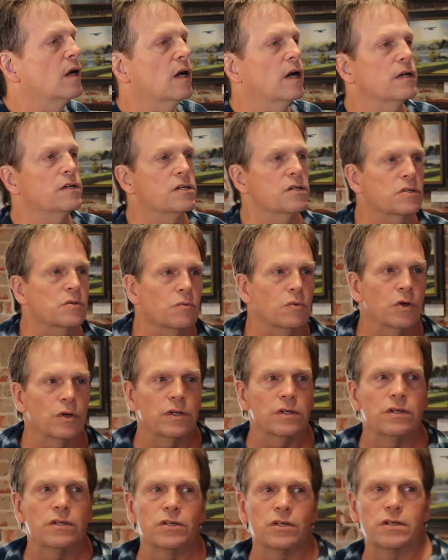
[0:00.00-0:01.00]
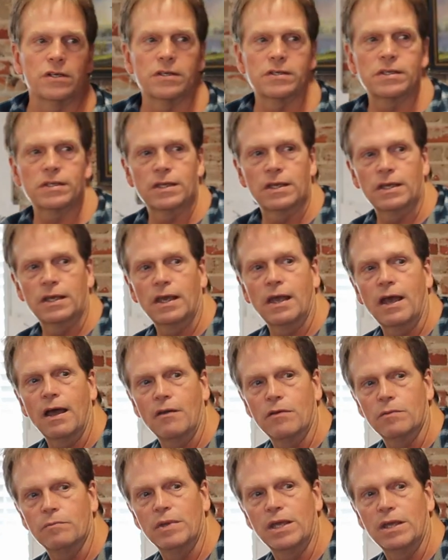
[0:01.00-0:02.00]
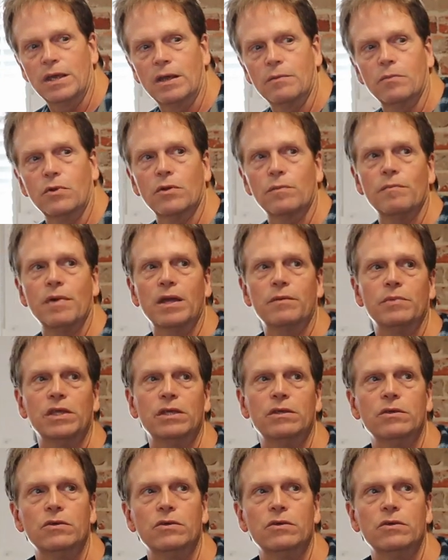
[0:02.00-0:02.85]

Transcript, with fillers: I just wanted you to see how to be able to maybe